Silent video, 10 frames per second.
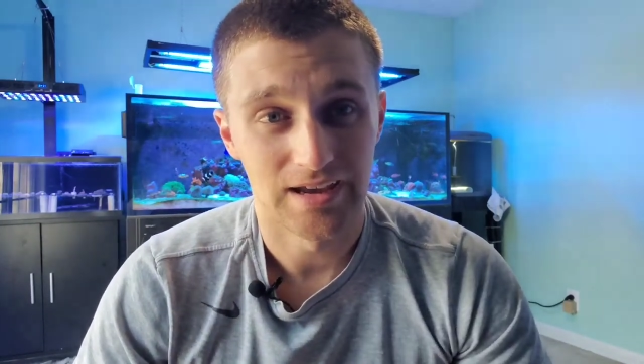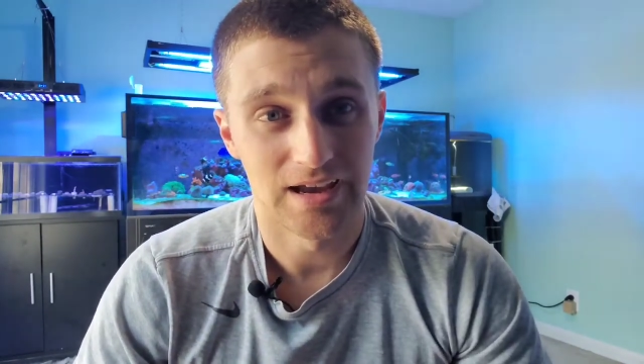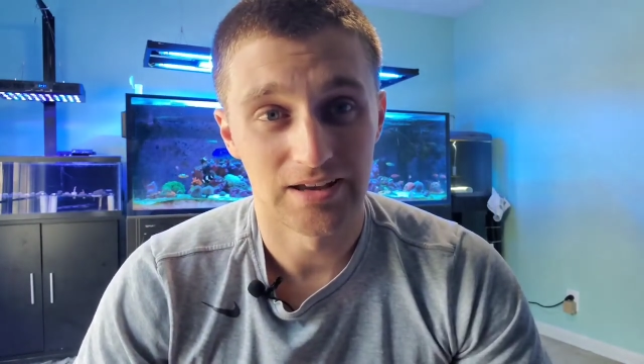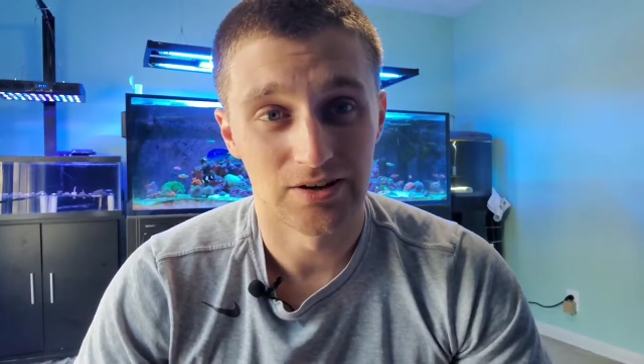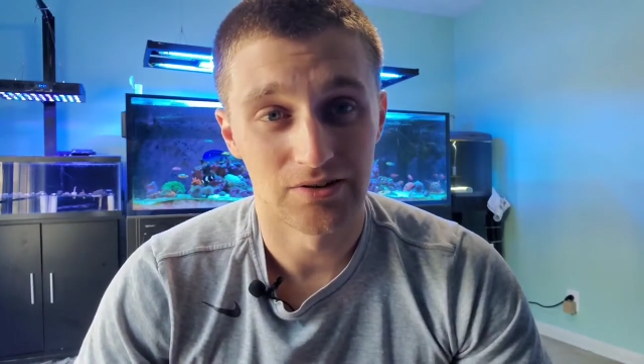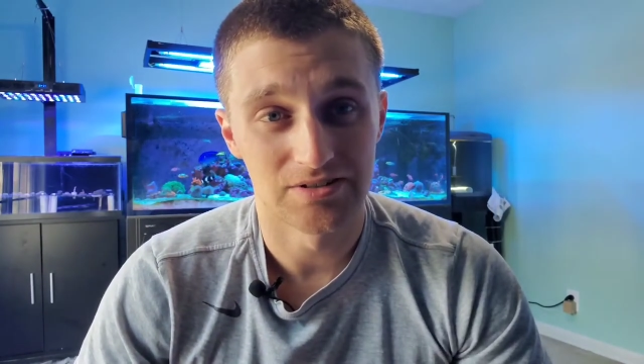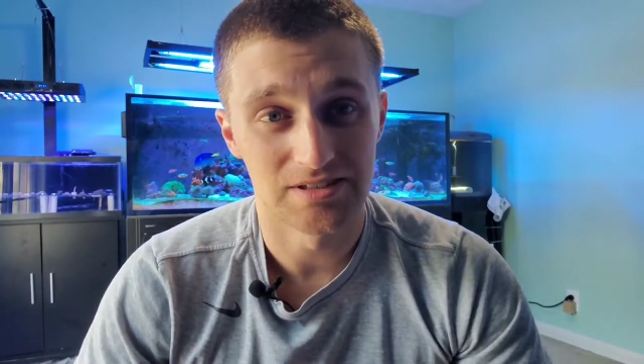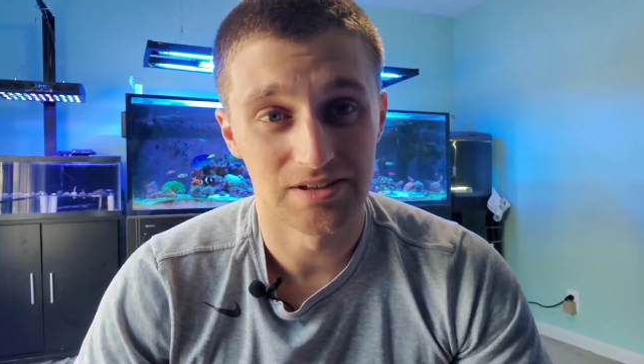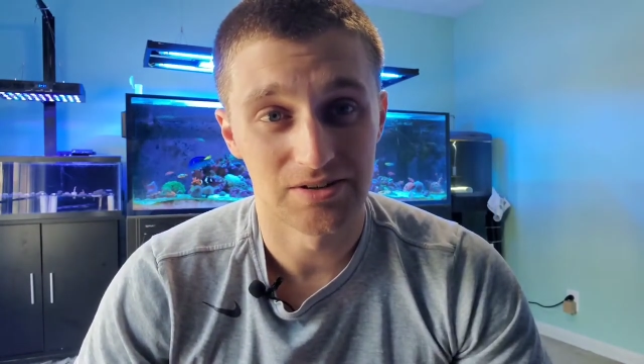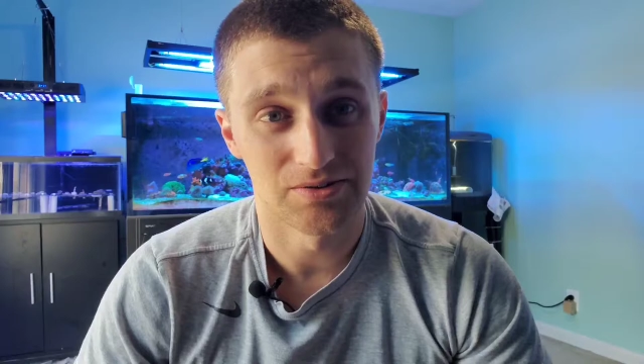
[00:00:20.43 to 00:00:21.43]
I
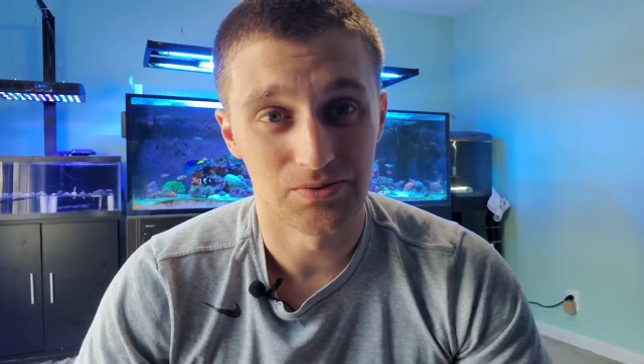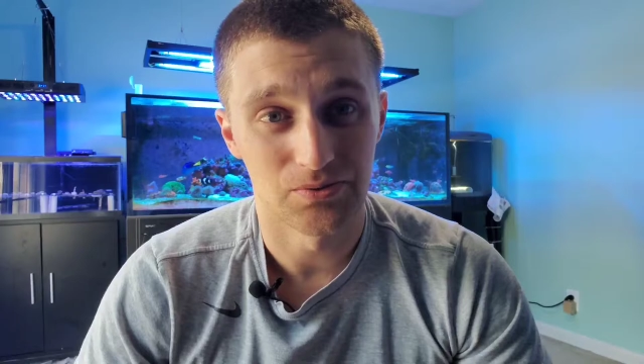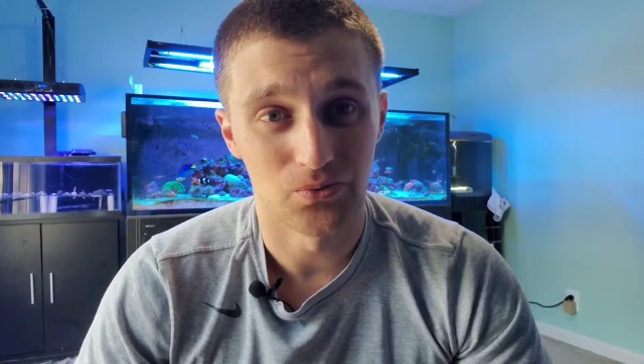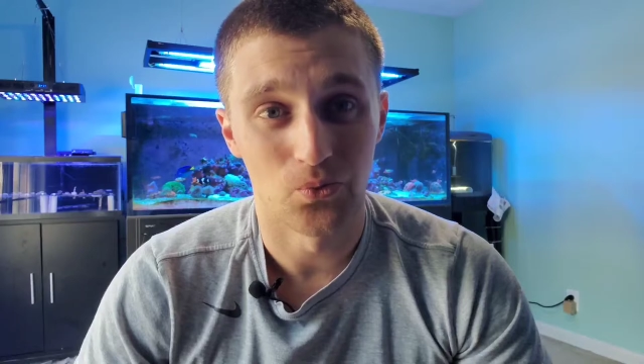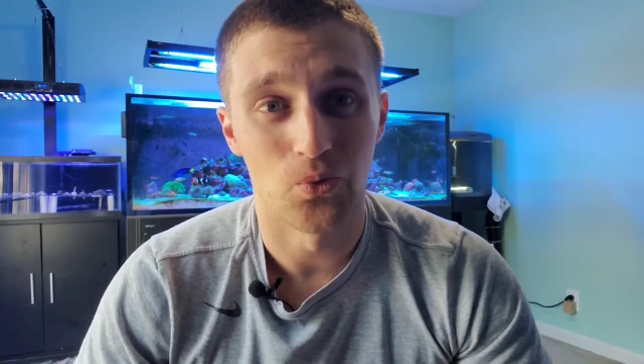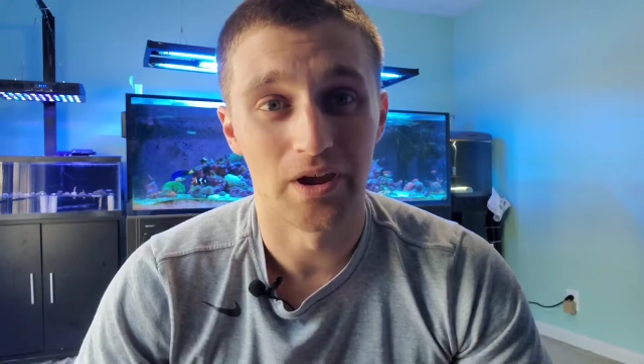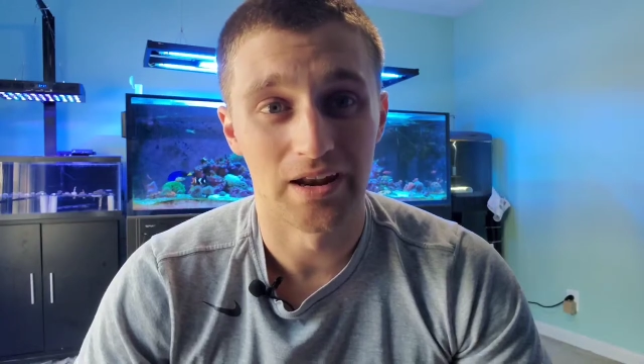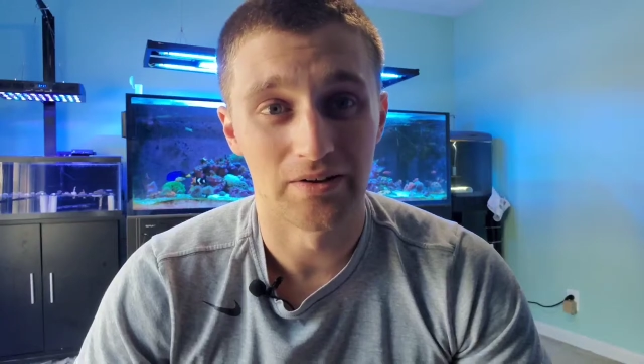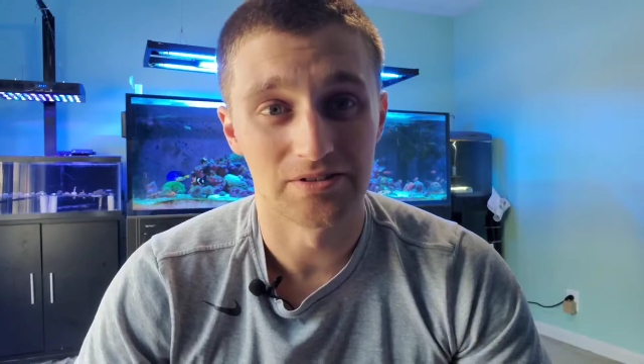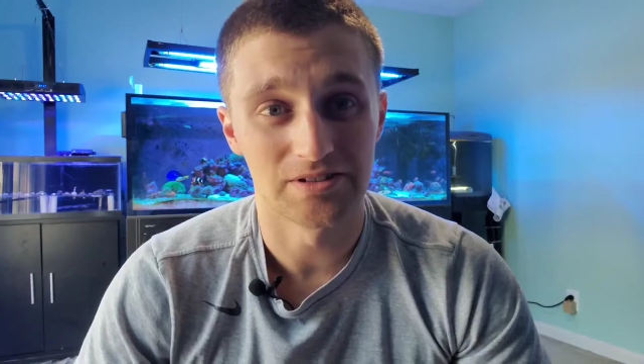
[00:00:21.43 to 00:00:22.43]
noticed it
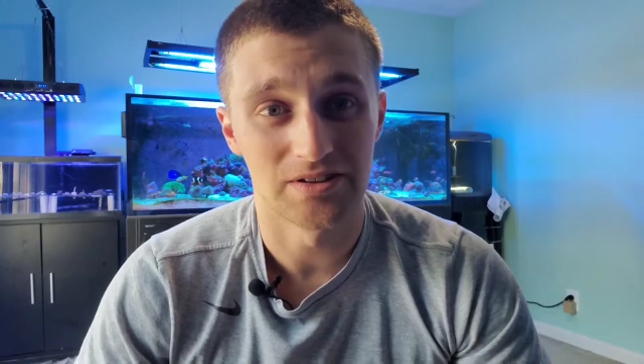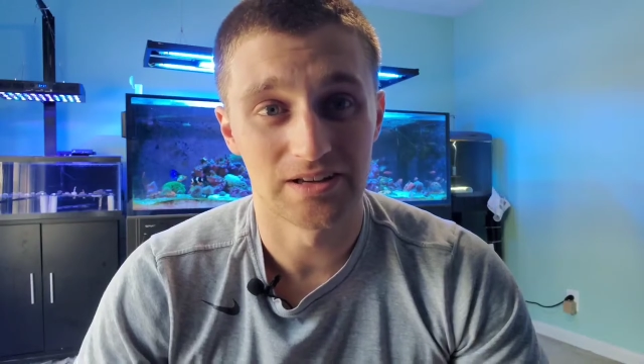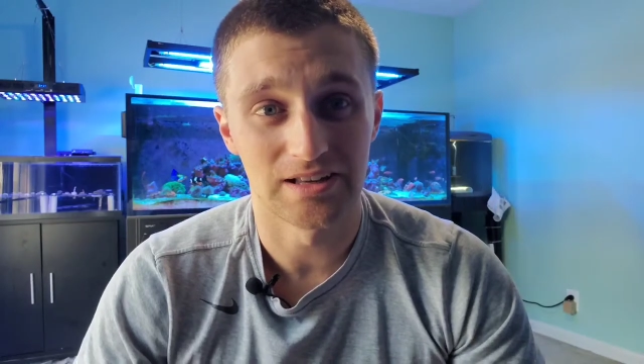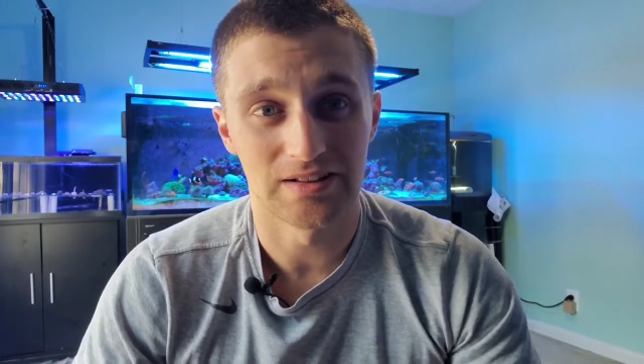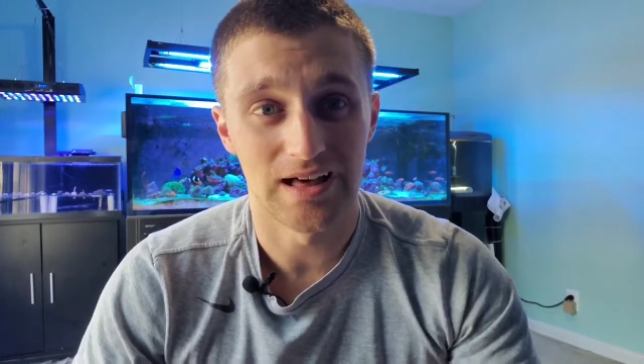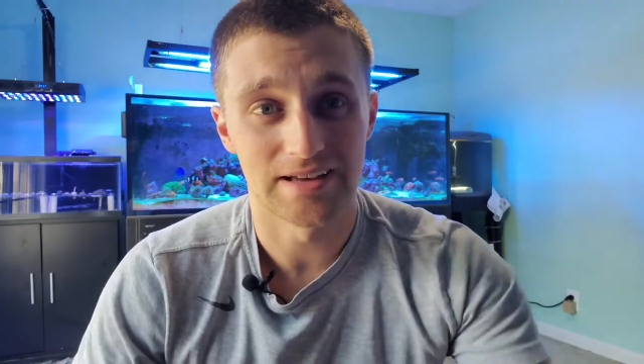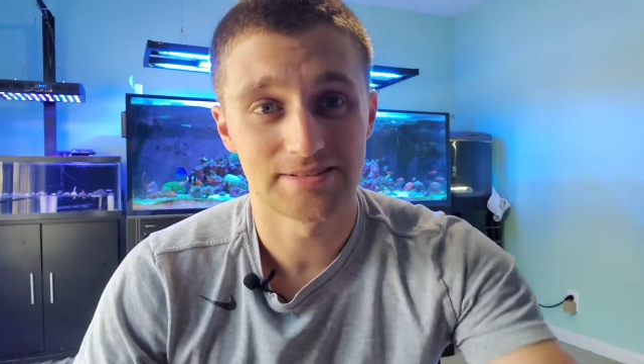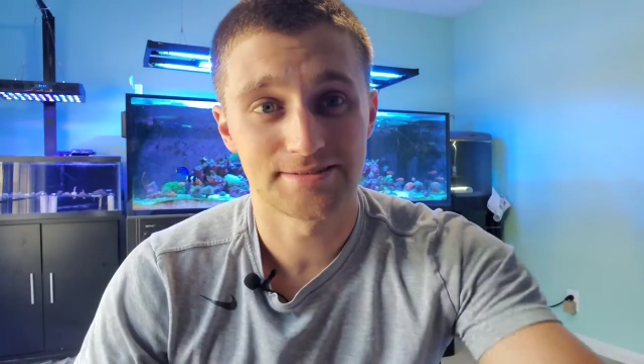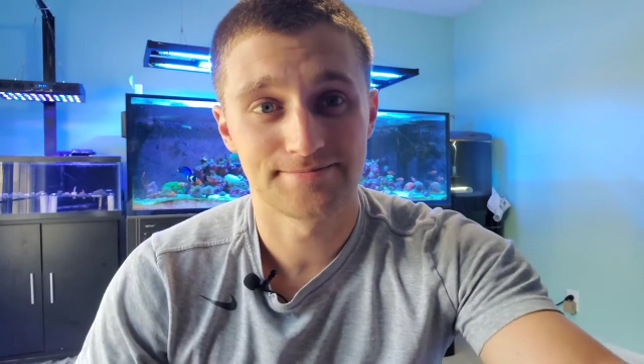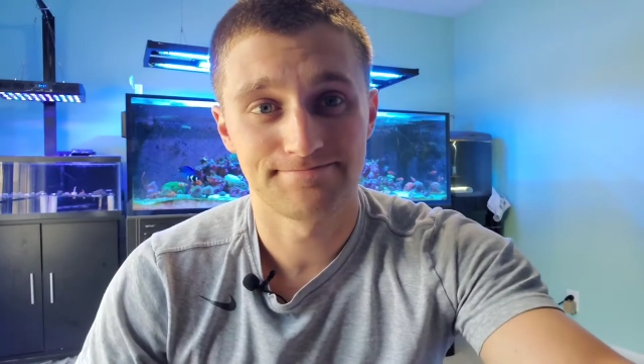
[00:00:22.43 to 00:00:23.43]
when I was cleaning
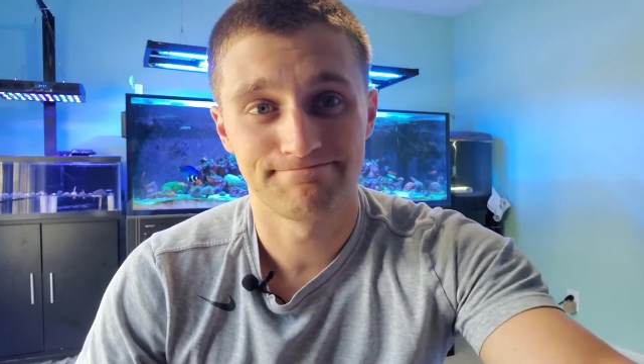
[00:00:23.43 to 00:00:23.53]
glass.